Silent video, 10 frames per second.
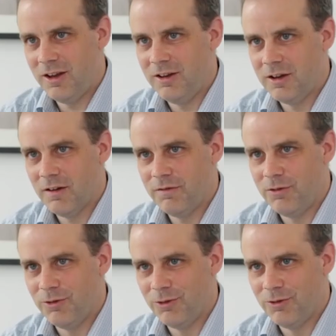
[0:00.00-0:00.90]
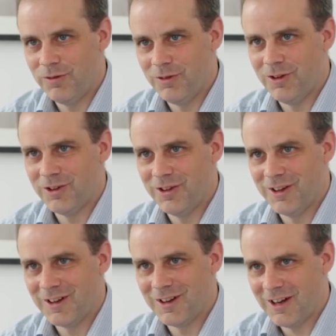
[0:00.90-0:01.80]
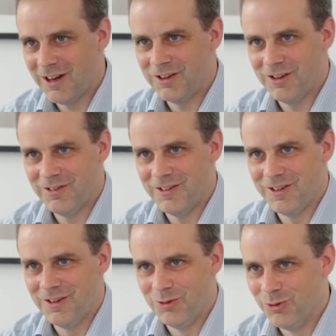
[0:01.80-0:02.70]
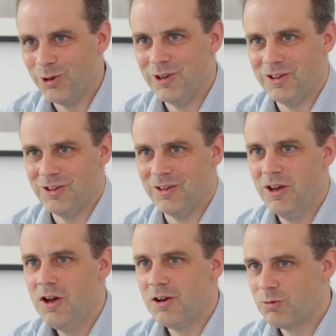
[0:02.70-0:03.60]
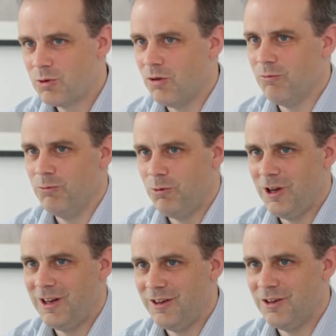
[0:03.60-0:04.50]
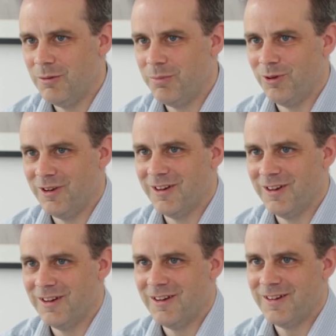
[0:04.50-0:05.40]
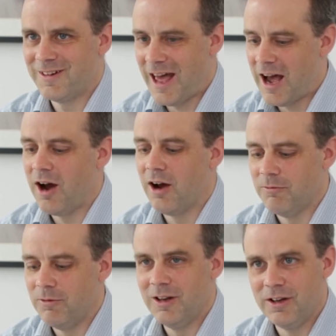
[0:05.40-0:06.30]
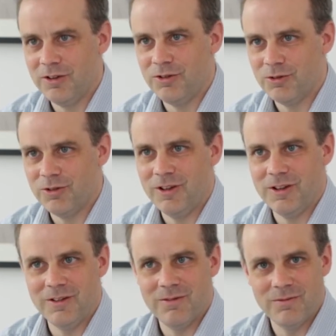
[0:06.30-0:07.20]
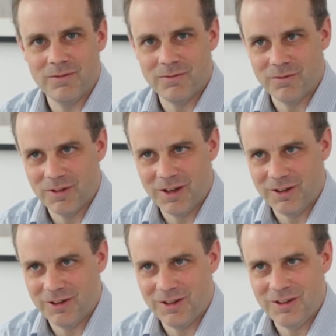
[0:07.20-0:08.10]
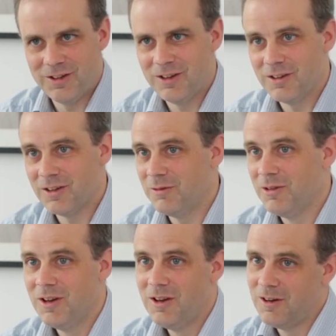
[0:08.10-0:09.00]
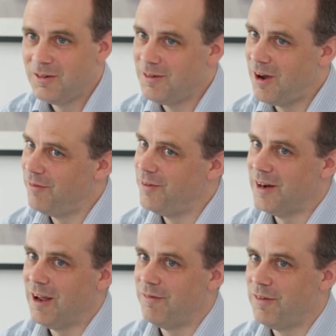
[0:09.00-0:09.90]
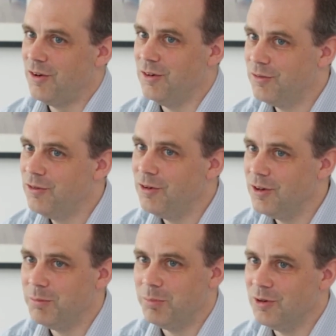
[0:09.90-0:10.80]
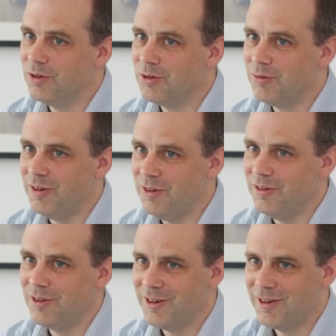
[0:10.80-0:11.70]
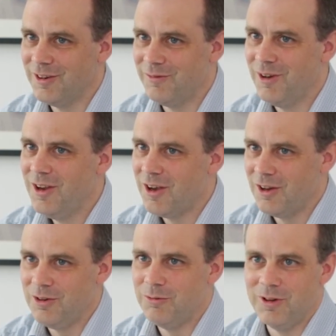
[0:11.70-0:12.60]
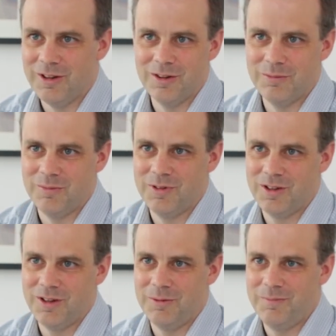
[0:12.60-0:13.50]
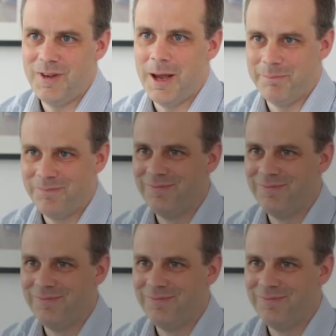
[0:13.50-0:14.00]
He cut through an awful lot of the clatter and the noise and got really to the point, and that I really enjoyed in his teachings, and I think that flows through his books when you look at them and you read them. So yeah.